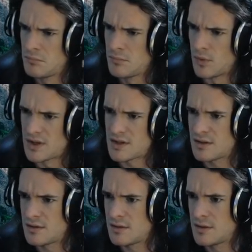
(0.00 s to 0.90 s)
What?
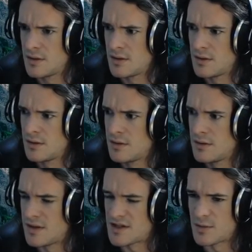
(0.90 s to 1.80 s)

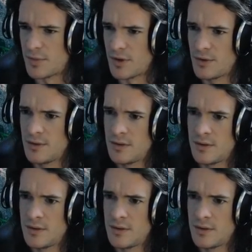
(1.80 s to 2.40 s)
That's a build?